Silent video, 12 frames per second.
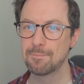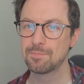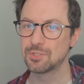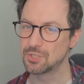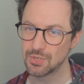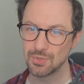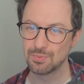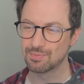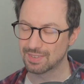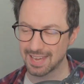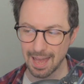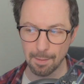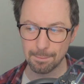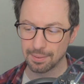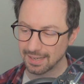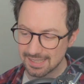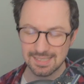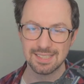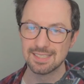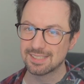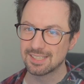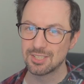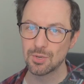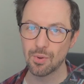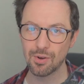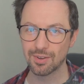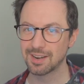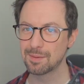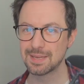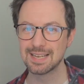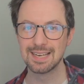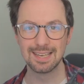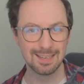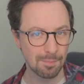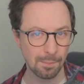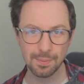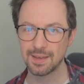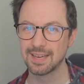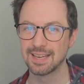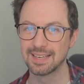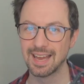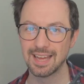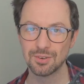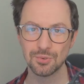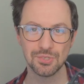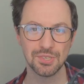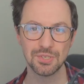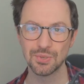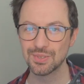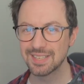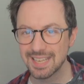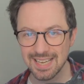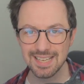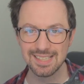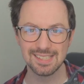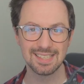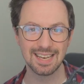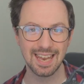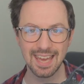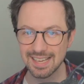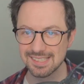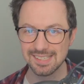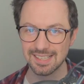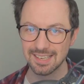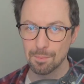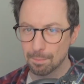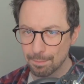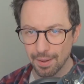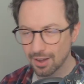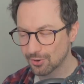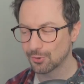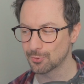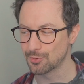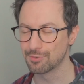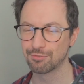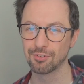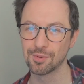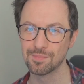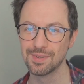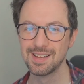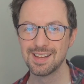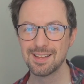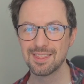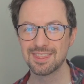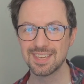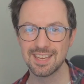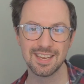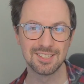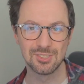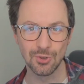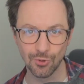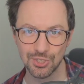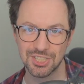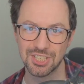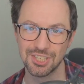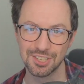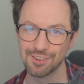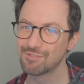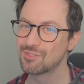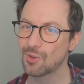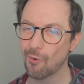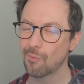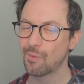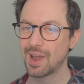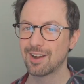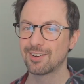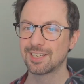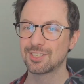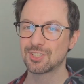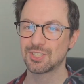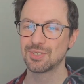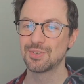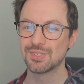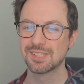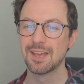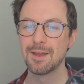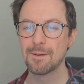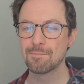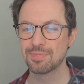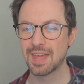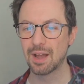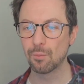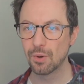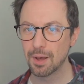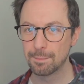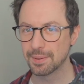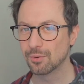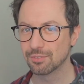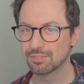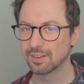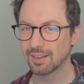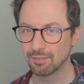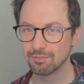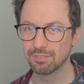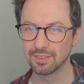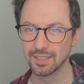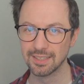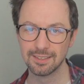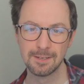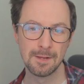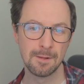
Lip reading: you get blisters and you are going to be limping, and also your knees and legs are going to buckle from the exhaustion of not wearing shoes that were built for comfort.